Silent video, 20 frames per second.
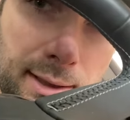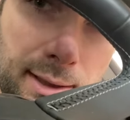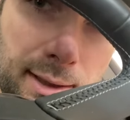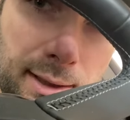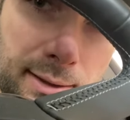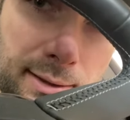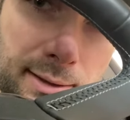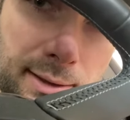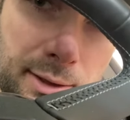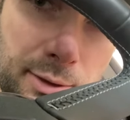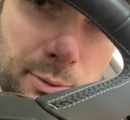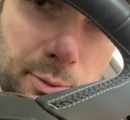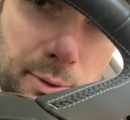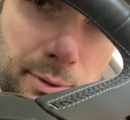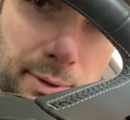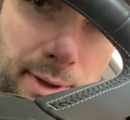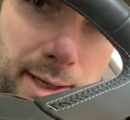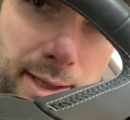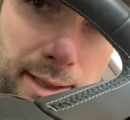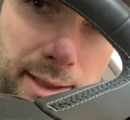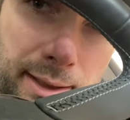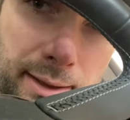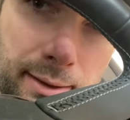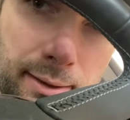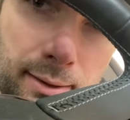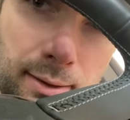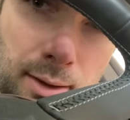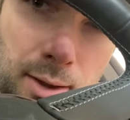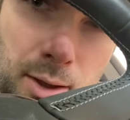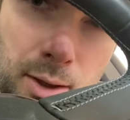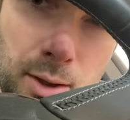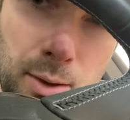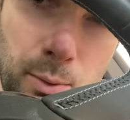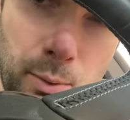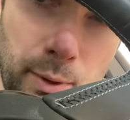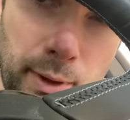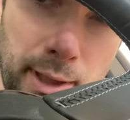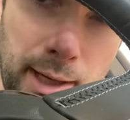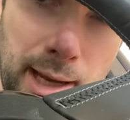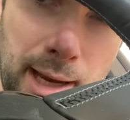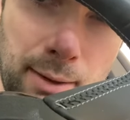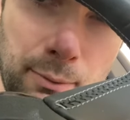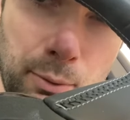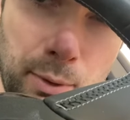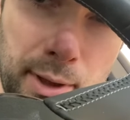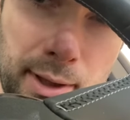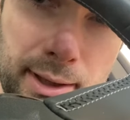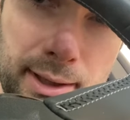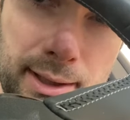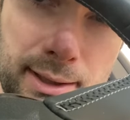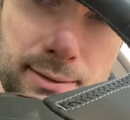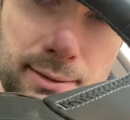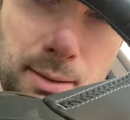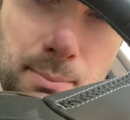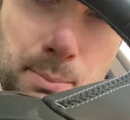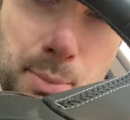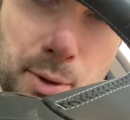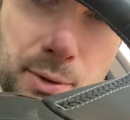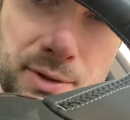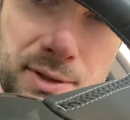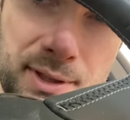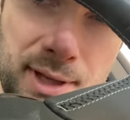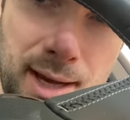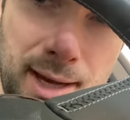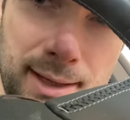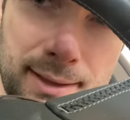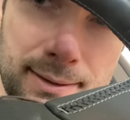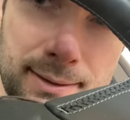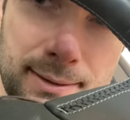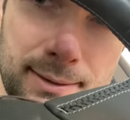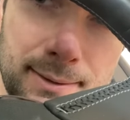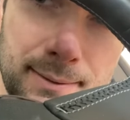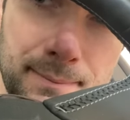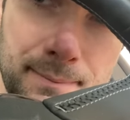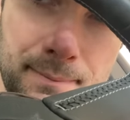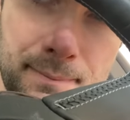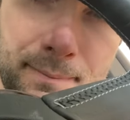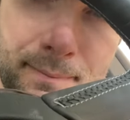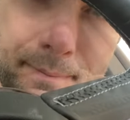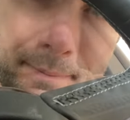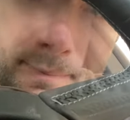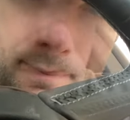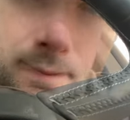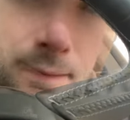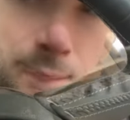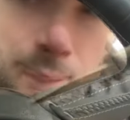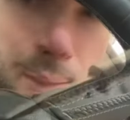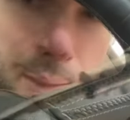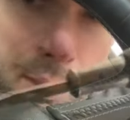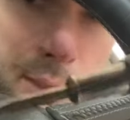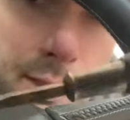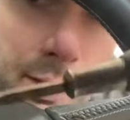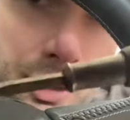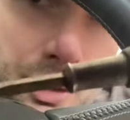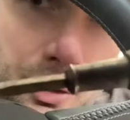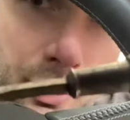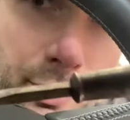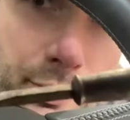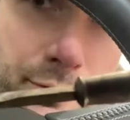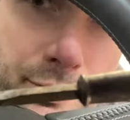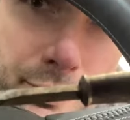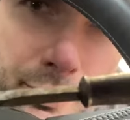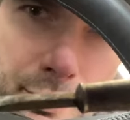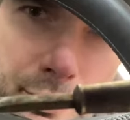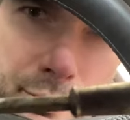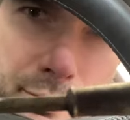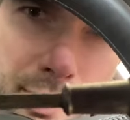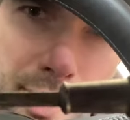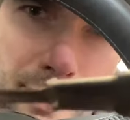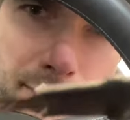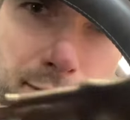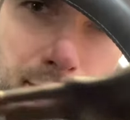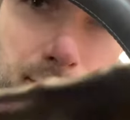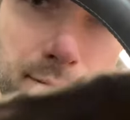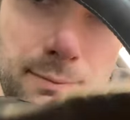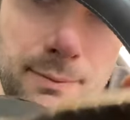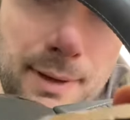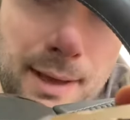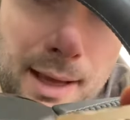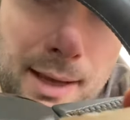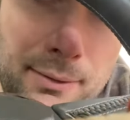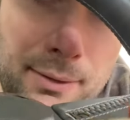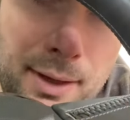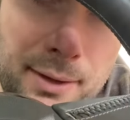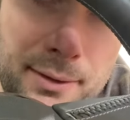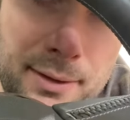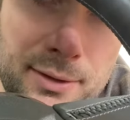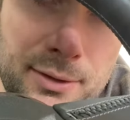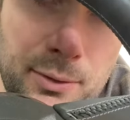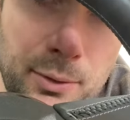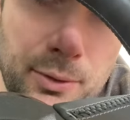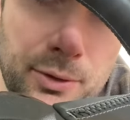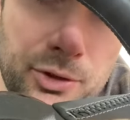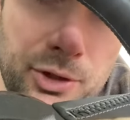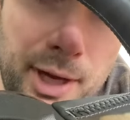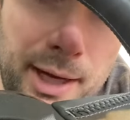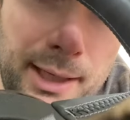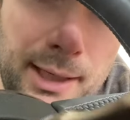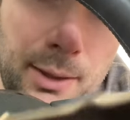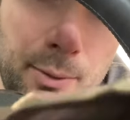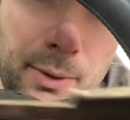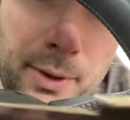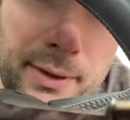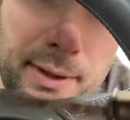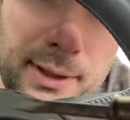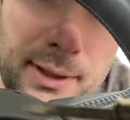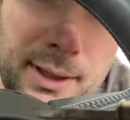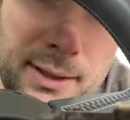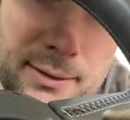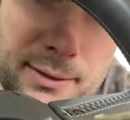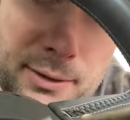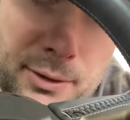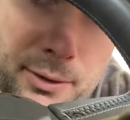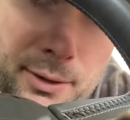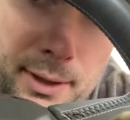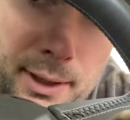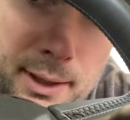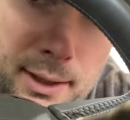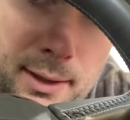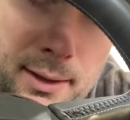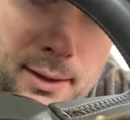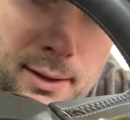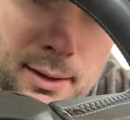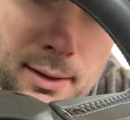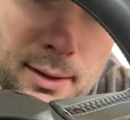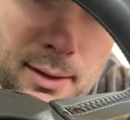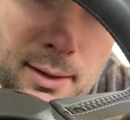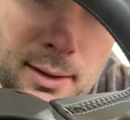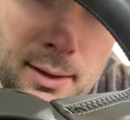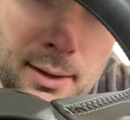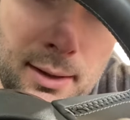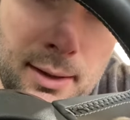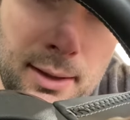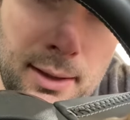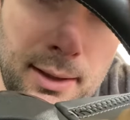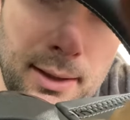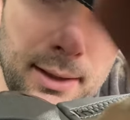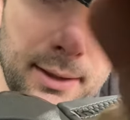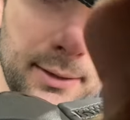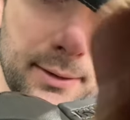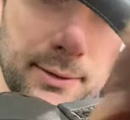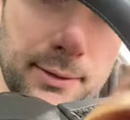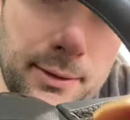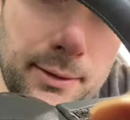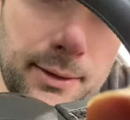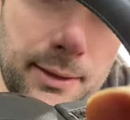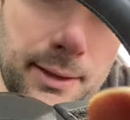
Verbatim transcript: it's this one right here. We're gonna have one of these on both sides. Get a short screwdriver. I've got this old janky one that does the trick. Insert it